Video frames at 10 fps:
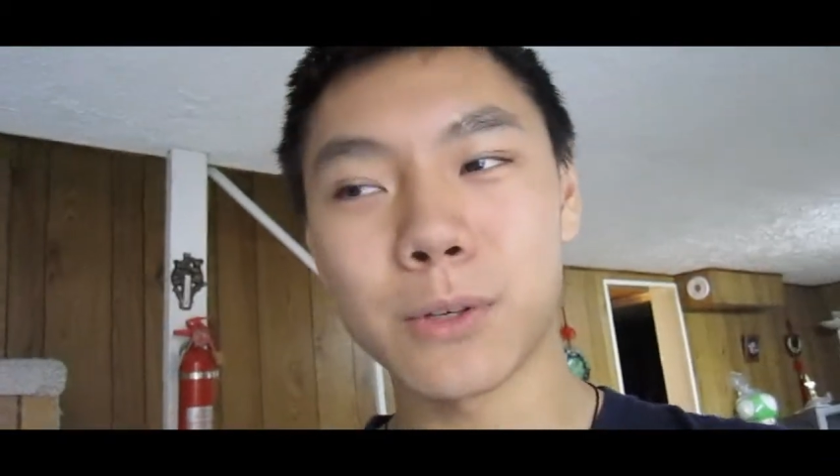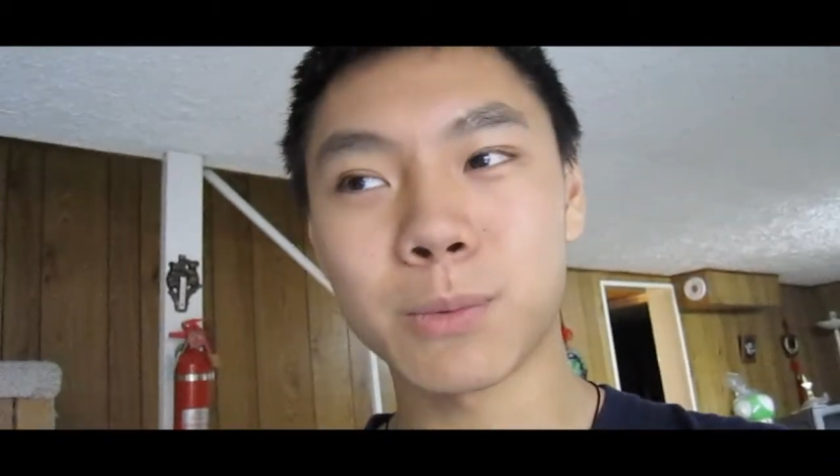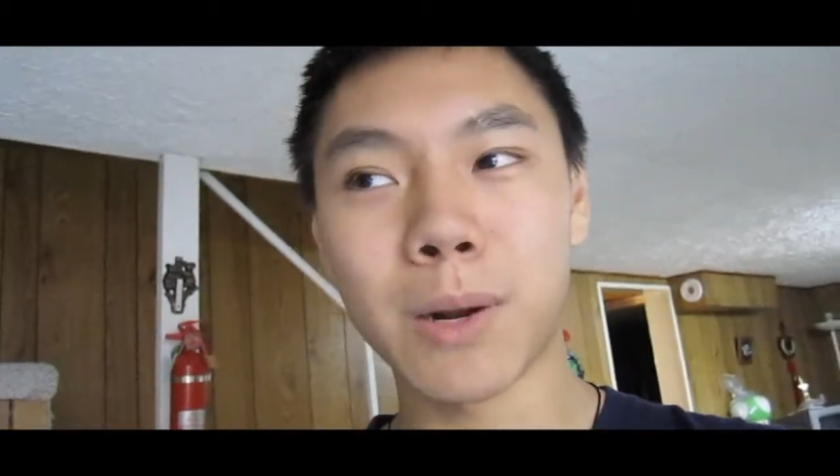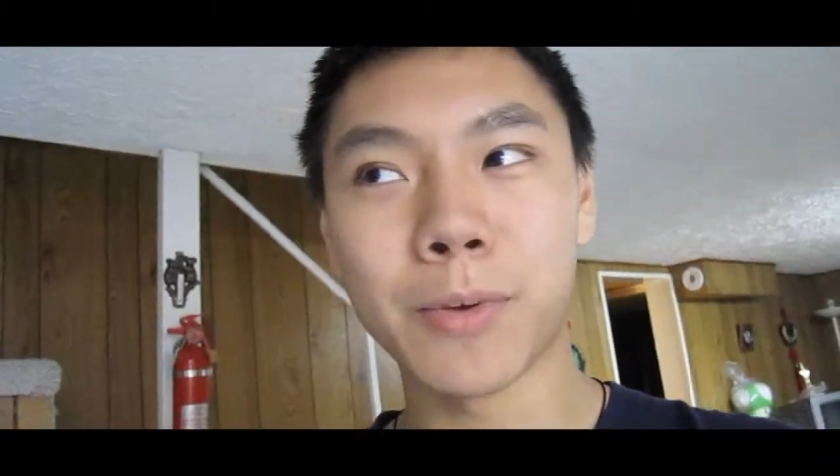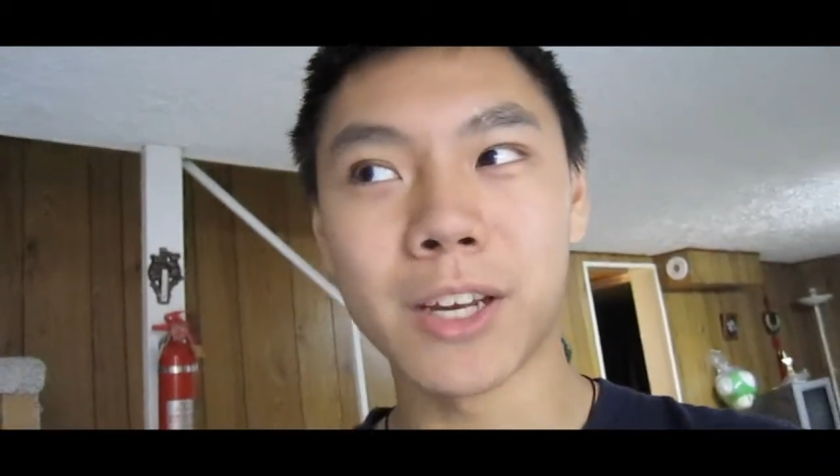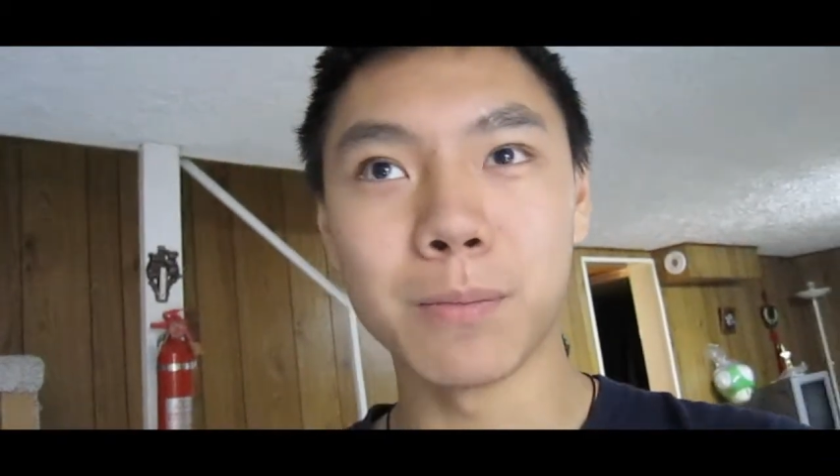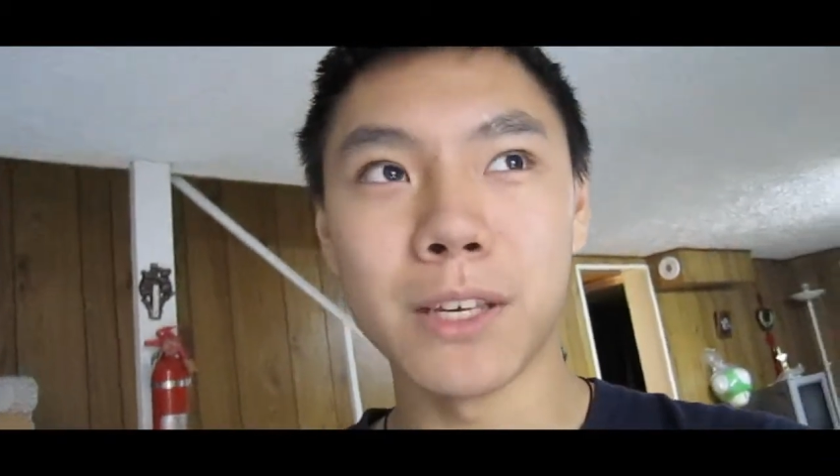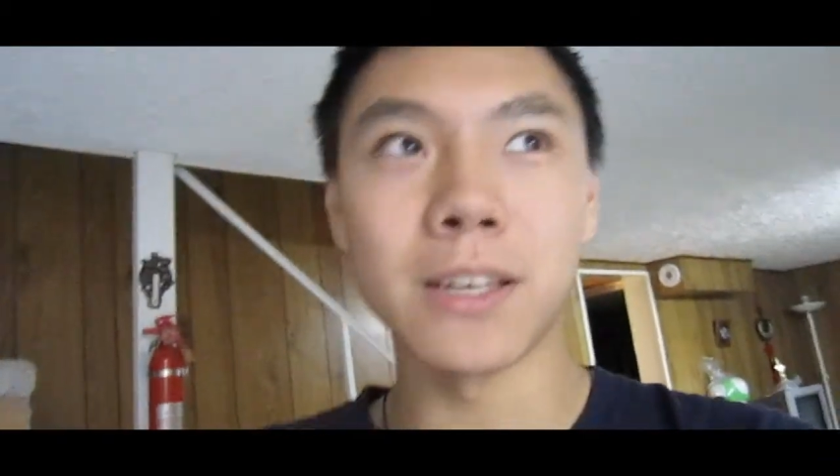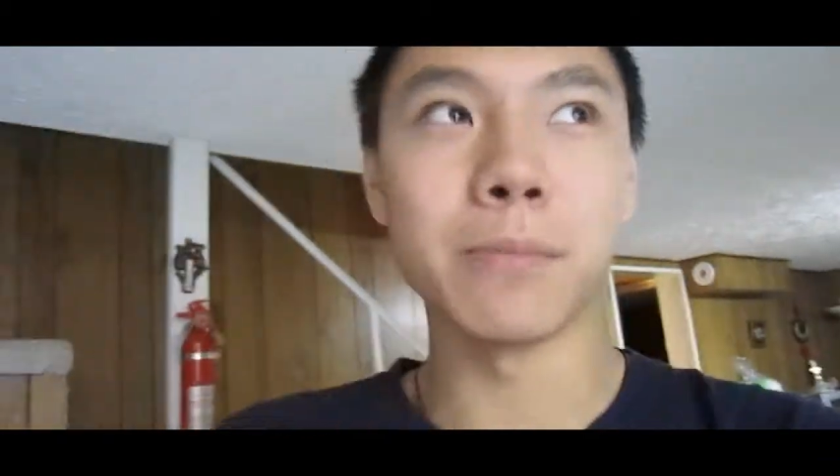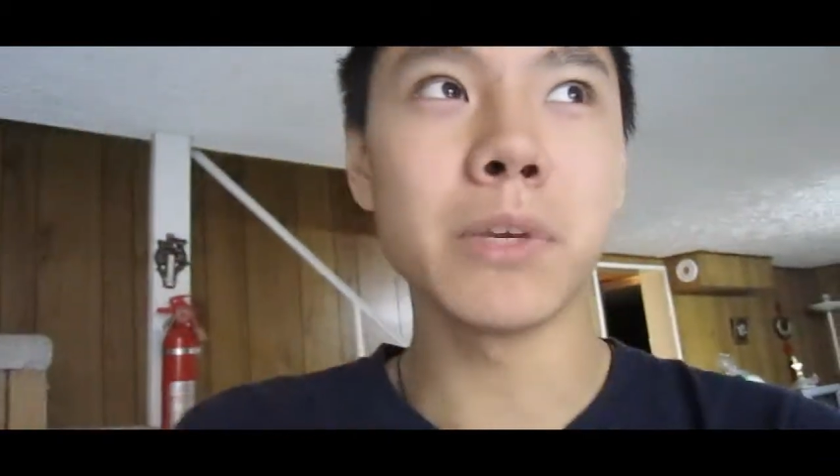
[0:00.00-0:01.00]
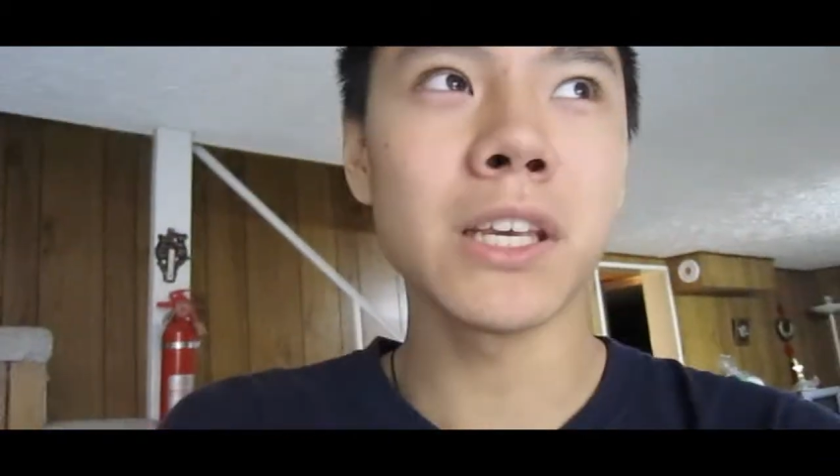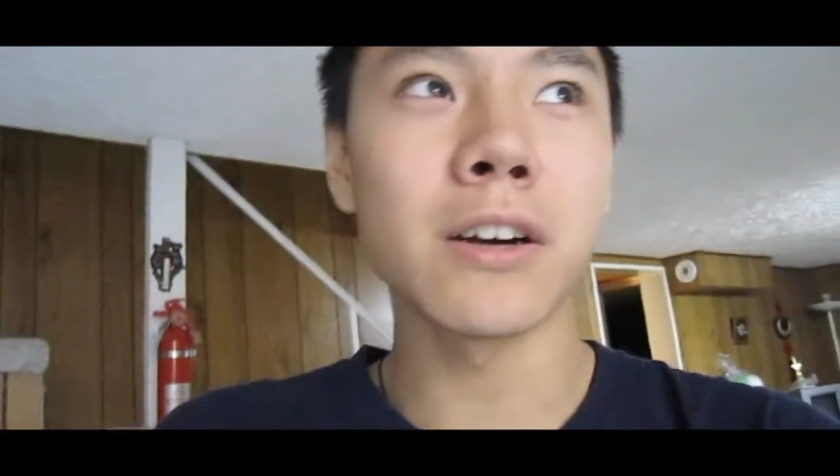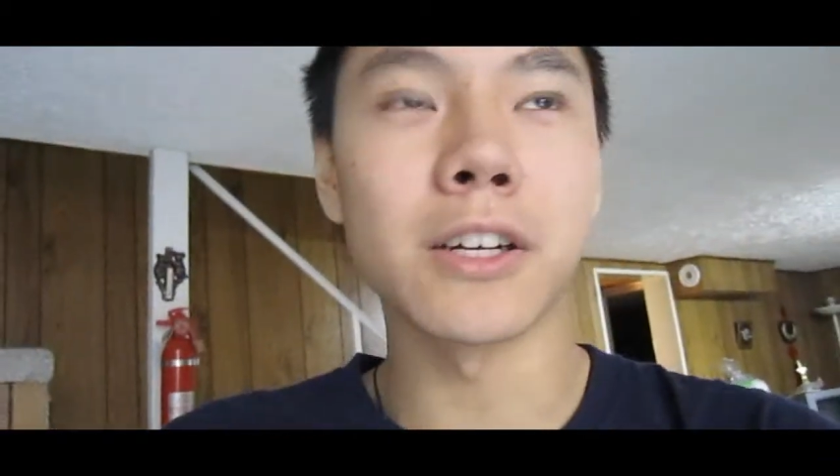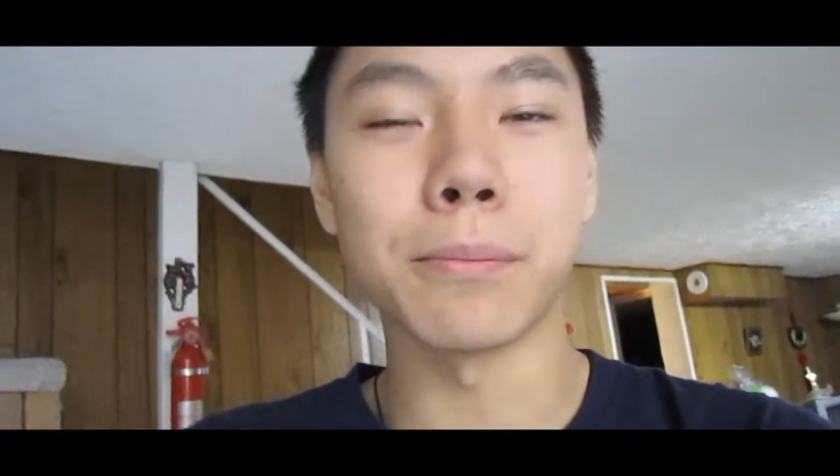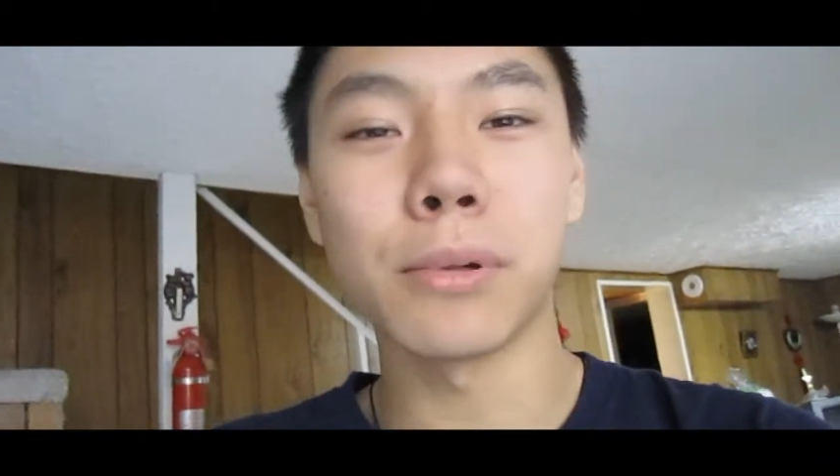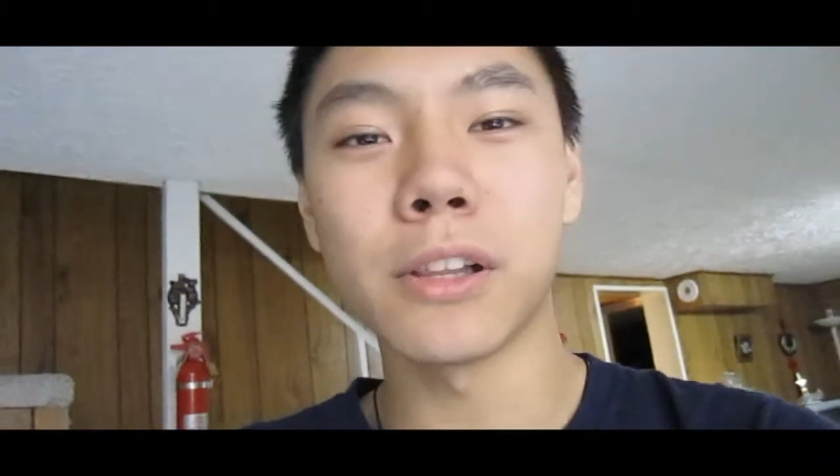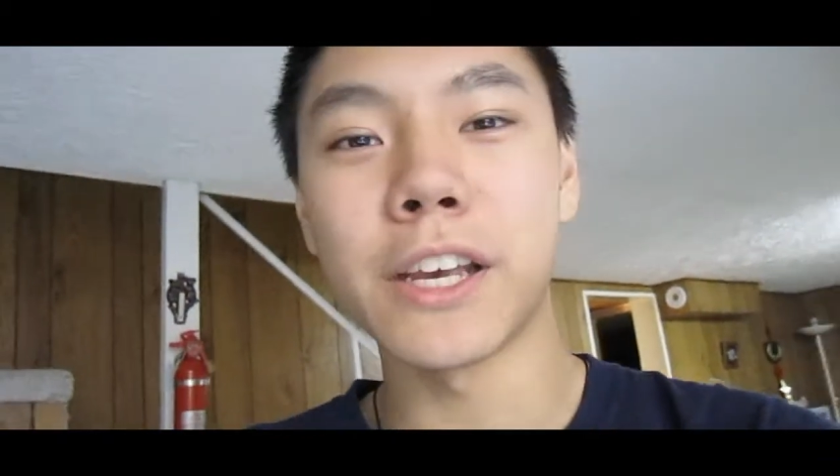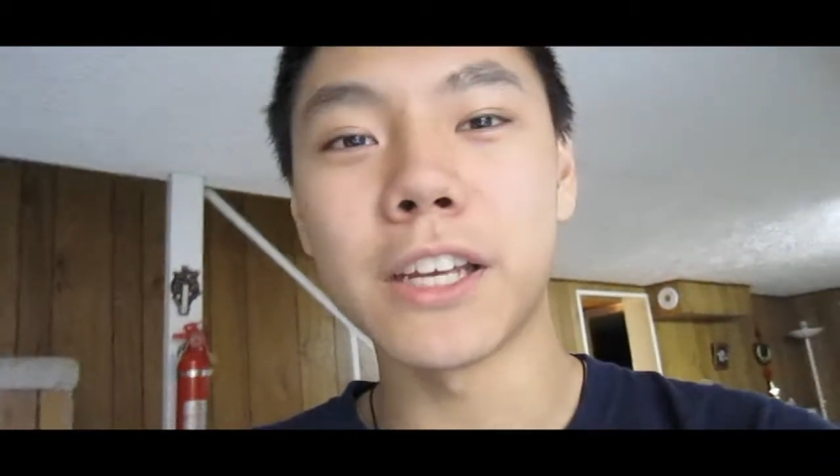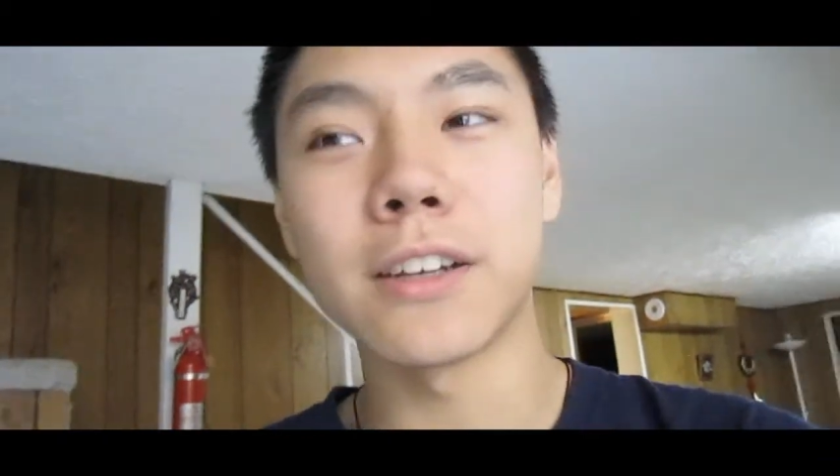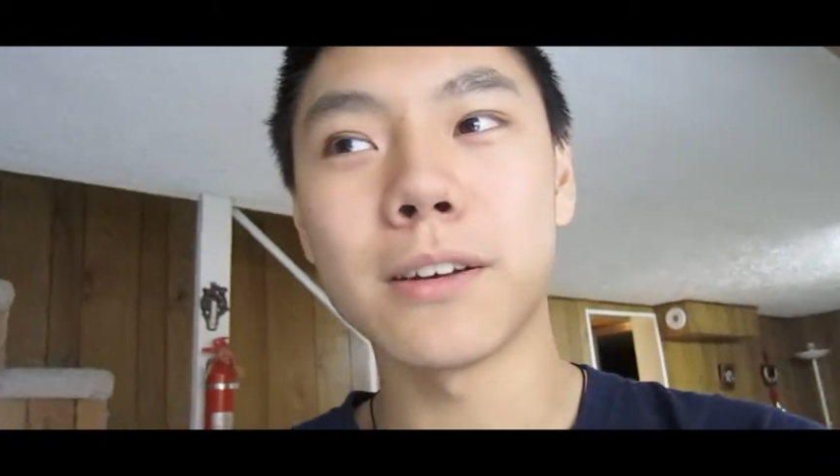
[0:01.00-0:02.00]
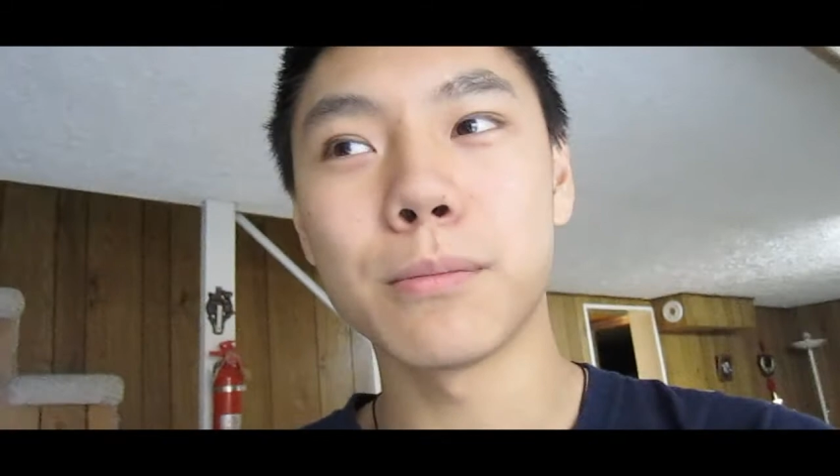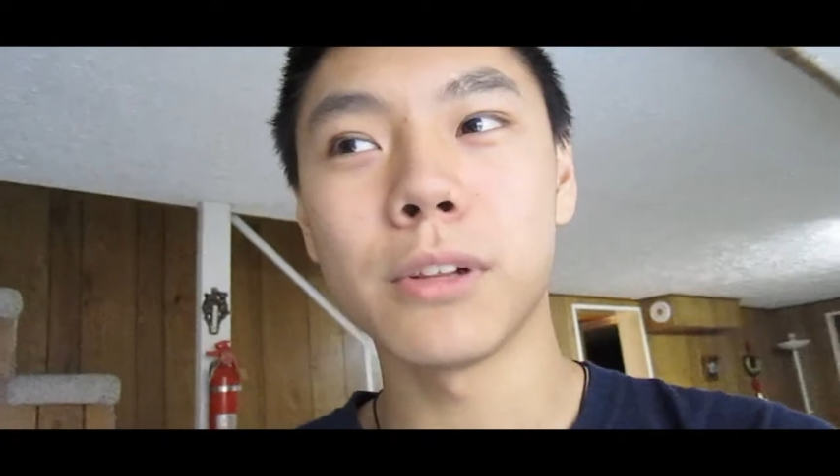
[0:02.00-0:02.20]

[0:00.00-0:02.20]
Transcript: was probably going to be me on a plane